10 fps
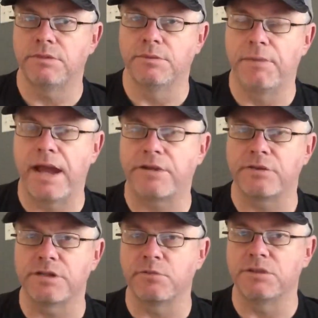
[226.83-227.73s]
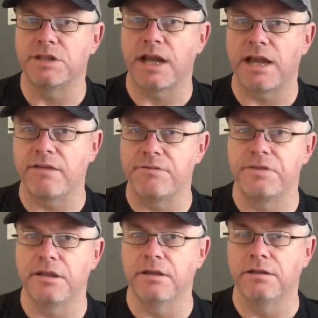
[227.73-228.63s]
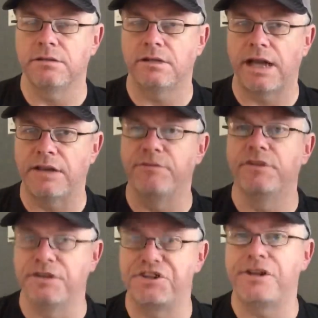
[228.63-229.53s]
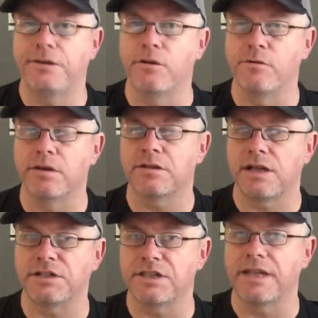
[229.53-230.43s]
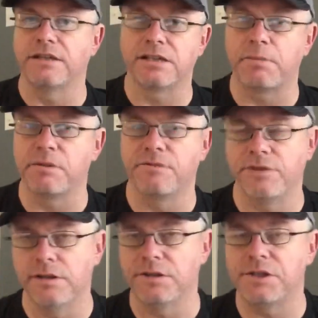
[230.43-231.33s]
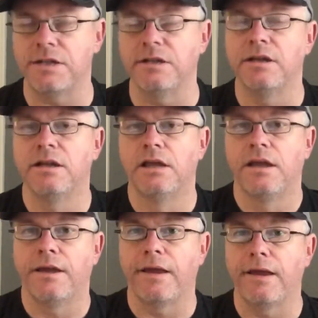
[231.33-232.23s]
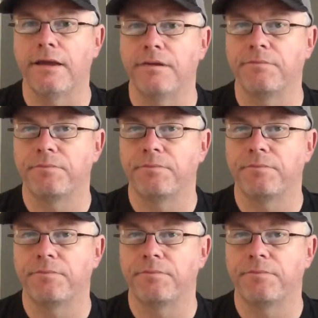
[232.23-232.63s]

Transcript: mattress, which I had a fitted sheet over it. So I just laid on top of the fitted sheet, and